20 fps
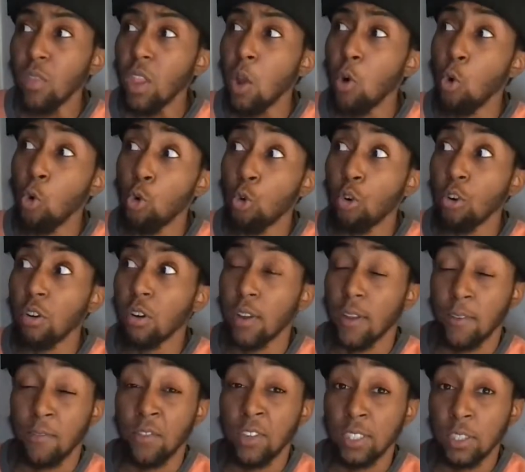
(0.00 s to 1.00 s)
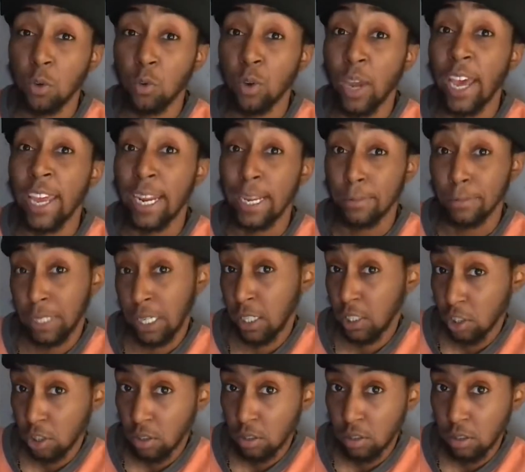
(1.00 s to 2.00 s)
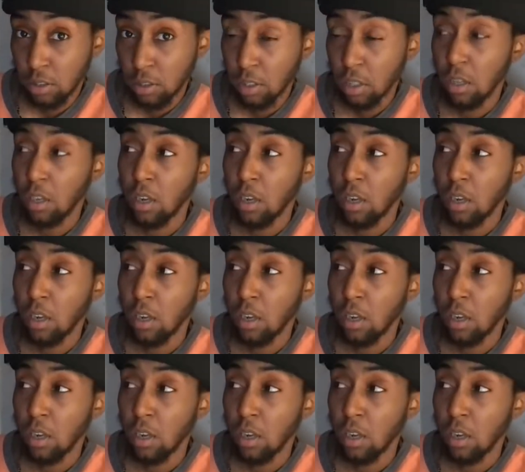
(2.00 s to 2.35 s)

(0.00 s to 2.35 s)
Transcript: or physical adaptations.